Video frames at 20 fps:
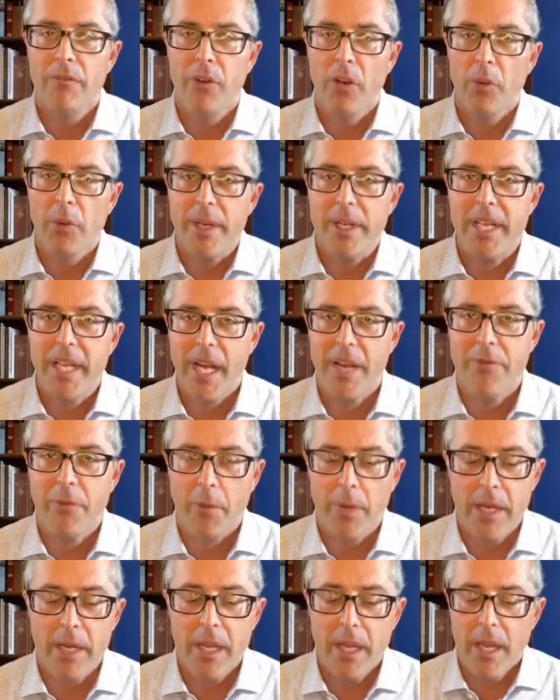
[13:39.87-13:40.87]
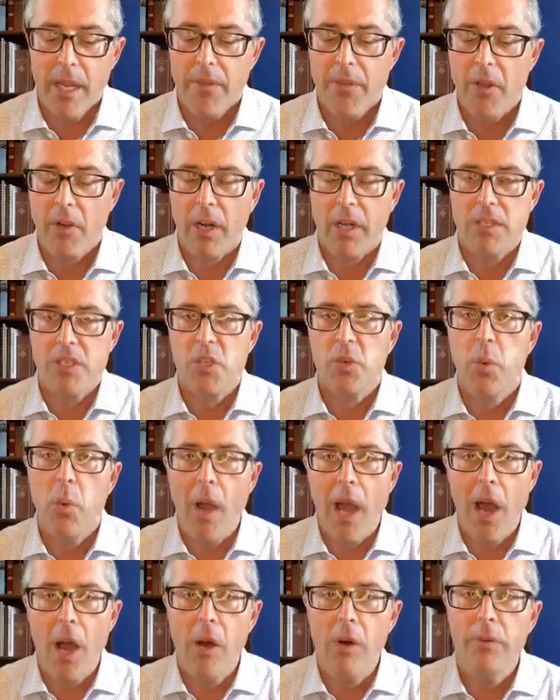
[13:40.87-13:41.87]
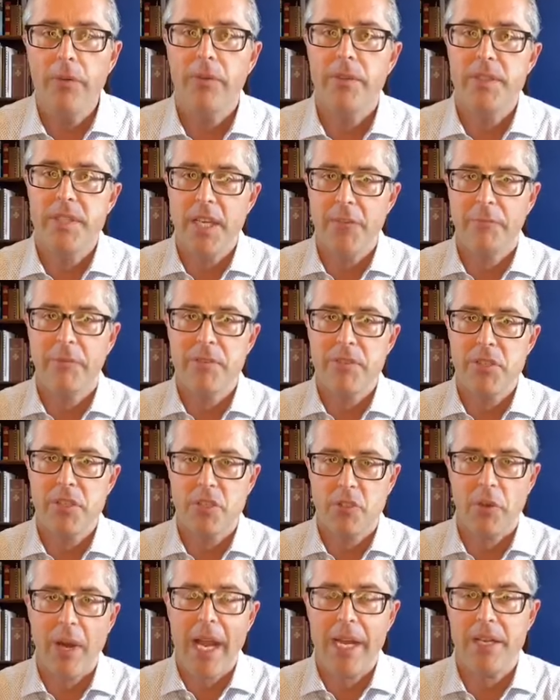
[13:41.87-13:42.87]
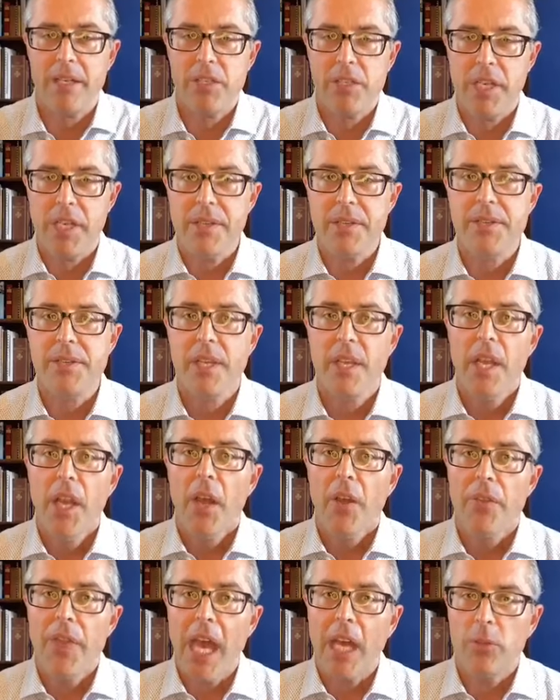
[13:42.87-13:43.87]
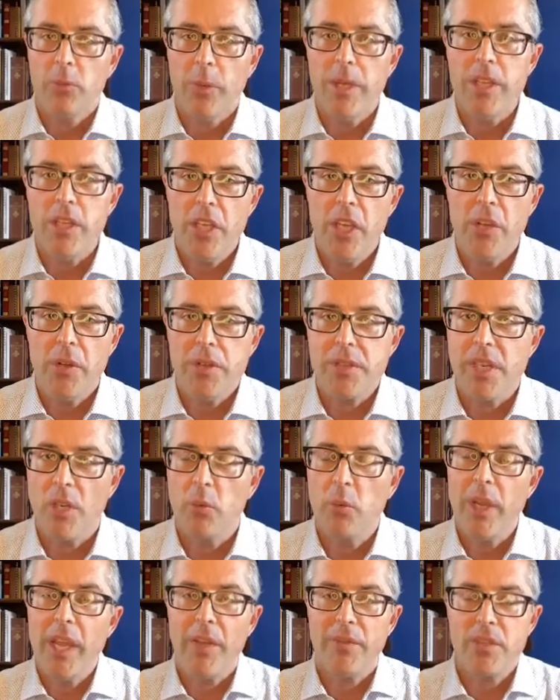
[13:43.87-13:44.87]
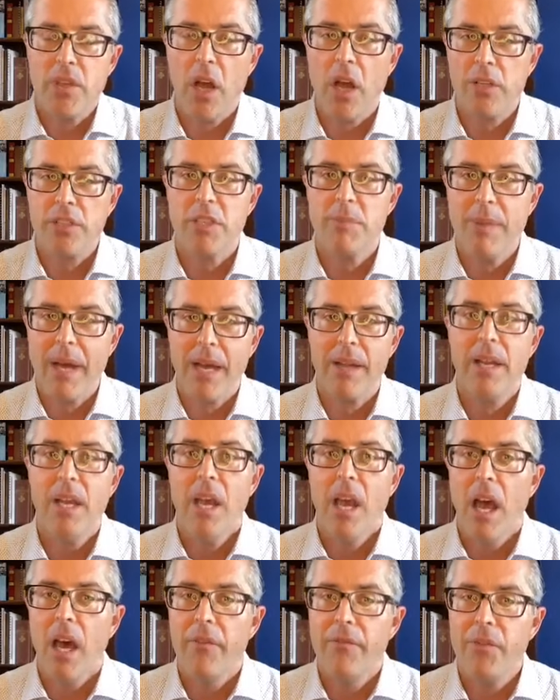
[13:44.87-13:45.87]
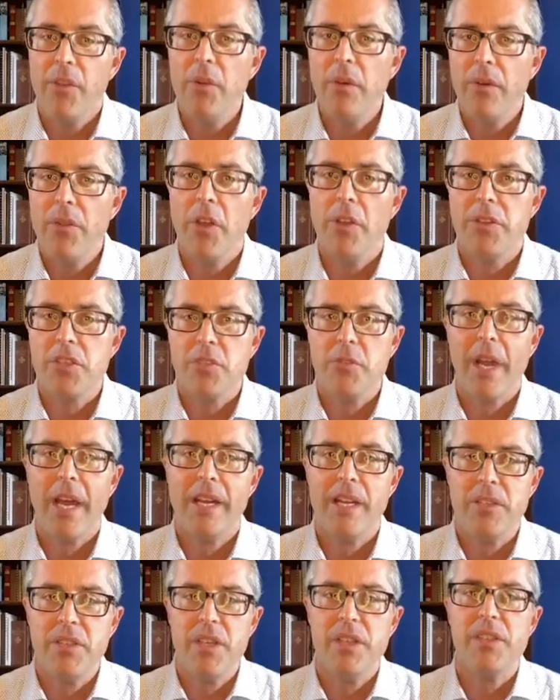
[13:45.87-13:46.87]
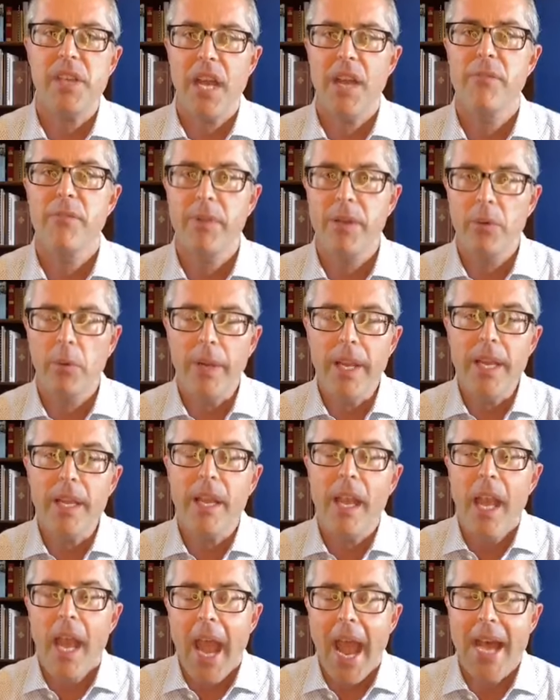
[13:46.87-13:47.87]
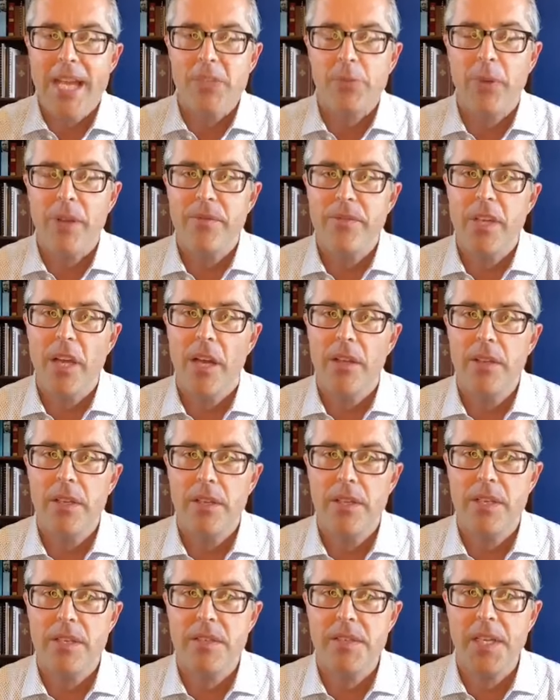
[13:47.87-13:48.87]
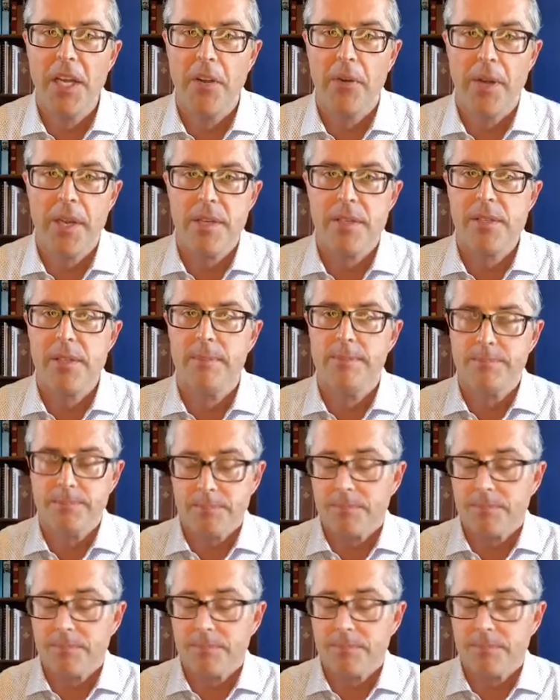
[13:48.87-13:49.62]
for recovery, there are 12 different strategies that we use. And we have talked about a few of those strategies every week as we've done the series.